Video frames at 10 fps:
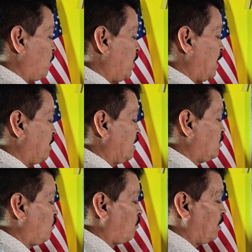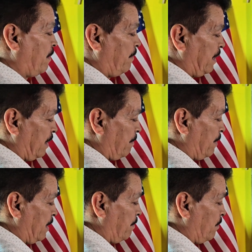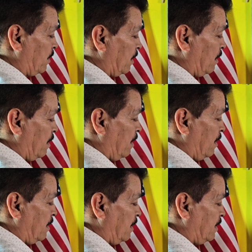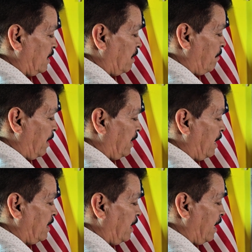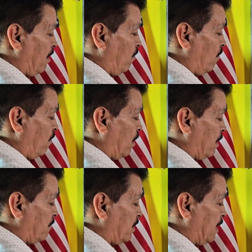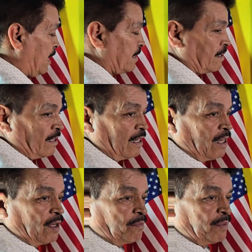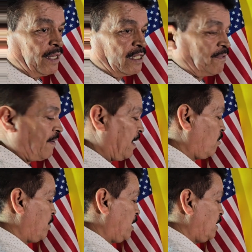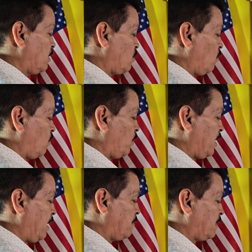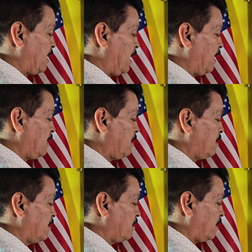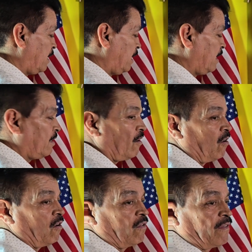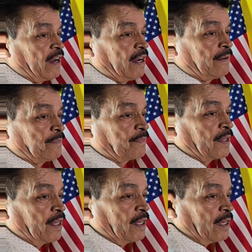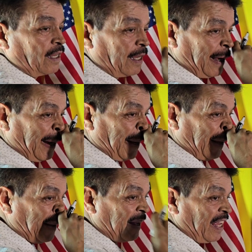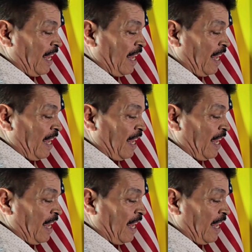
We have this formula, very important. This is the main idea of our class. Please follow me. So we have sine here of 8